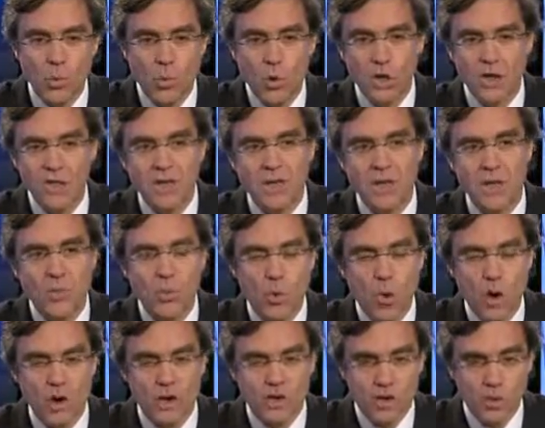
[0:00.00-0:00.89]
where they
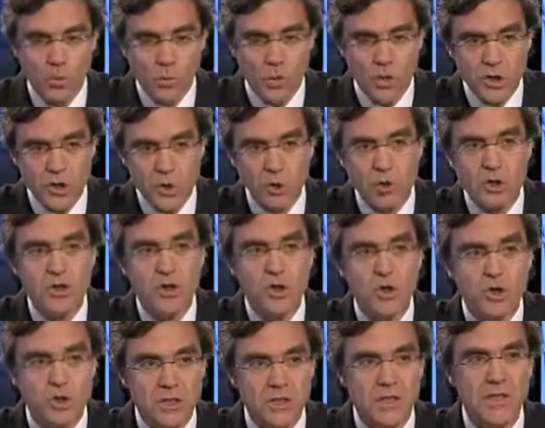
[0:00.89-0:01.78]
were
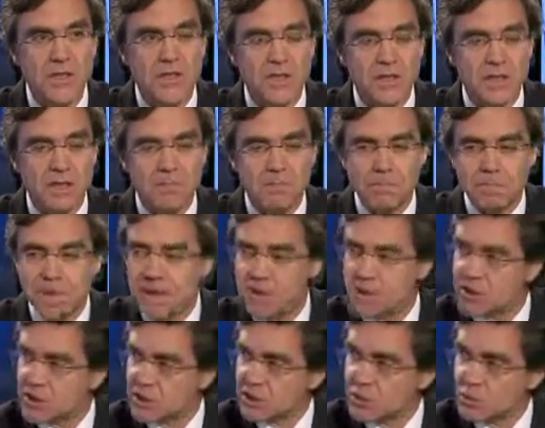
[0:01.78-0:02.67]
using OCT in
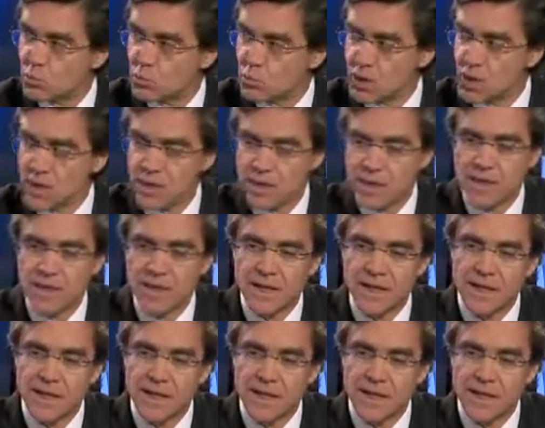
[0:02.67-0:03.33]
patients with